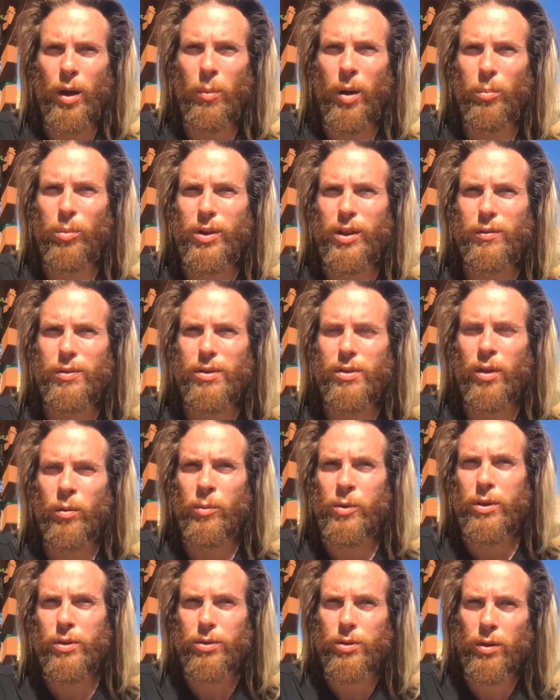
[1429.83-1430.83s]
I believe some of
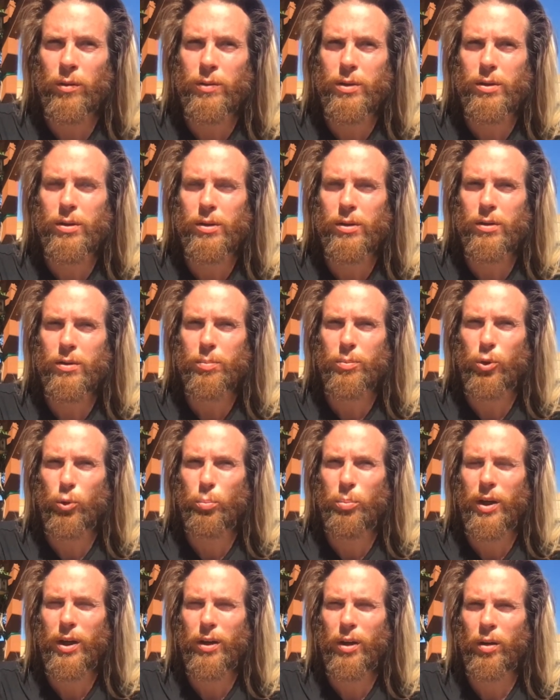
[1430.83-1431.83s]
these services do
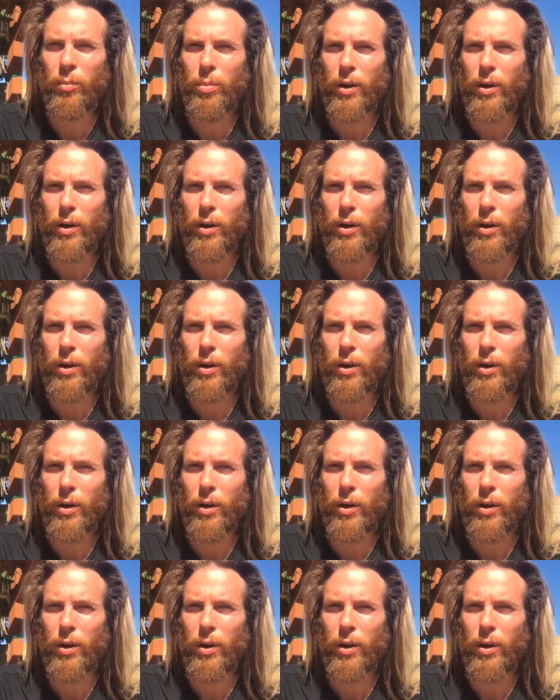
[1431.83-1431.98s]
pickup.